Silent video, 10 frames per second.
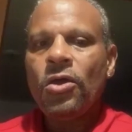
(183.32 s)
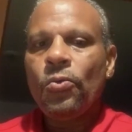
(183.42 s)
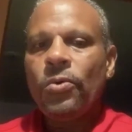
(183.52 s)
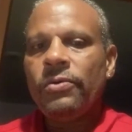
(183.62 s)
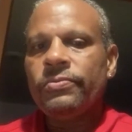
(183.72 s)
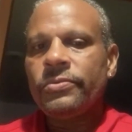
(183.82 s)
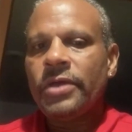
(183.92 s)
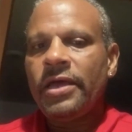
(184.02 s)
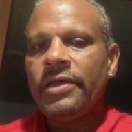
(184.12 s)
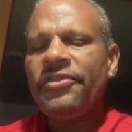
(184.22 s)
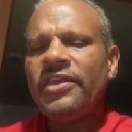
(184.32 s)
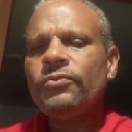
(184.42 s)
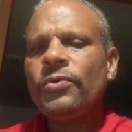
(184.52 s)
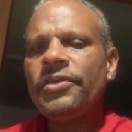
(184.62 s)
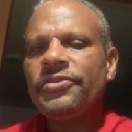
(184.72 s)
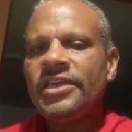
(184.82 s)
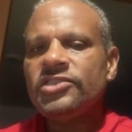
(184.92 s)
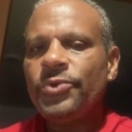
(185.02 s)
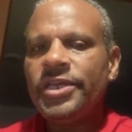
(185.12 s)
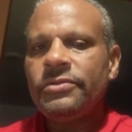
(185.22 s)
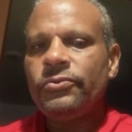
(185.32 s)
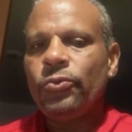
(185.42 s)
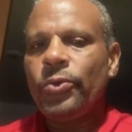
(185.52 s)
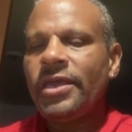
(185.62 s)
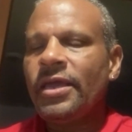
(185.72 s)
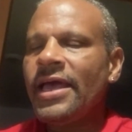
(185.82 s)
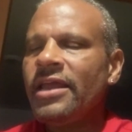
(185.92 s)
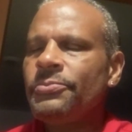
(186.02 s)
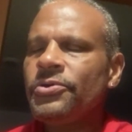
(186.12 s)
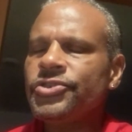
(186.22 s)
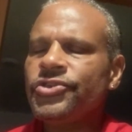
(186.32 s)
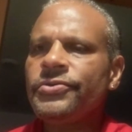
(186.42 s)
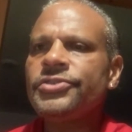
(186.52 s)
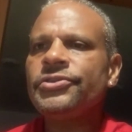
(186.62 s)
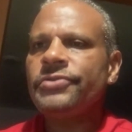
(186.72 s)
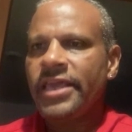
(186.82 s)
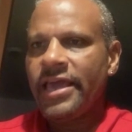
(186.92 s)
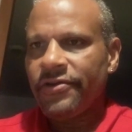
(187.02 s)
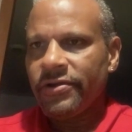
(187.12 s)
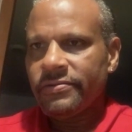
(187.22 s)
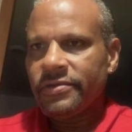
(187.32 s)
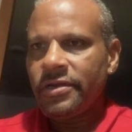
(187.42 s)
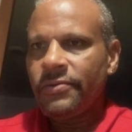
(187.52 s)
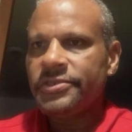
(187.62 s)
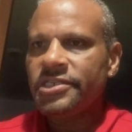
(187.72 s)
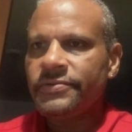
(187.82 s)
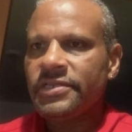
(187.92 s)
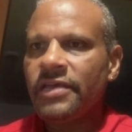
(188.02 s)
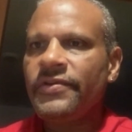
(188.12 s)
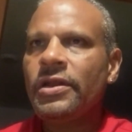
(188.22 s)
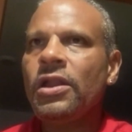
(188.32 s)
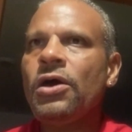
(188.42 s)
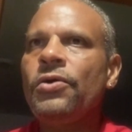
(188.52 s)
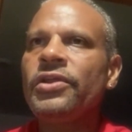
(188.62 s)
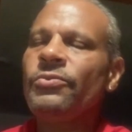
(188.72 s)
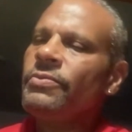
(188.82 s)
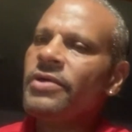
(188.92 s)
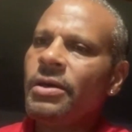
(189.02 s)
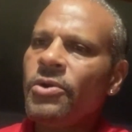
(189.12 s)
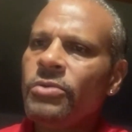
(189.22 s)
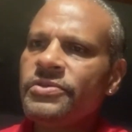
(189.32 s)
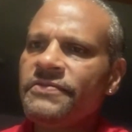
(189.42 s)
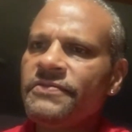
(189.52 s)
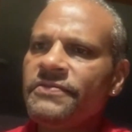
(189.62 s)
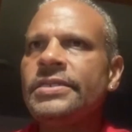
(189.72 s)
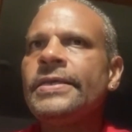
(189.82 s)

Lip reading: Well, I think one of the things that we can kind of put two and two together, when she was living alone and we would come home to visit,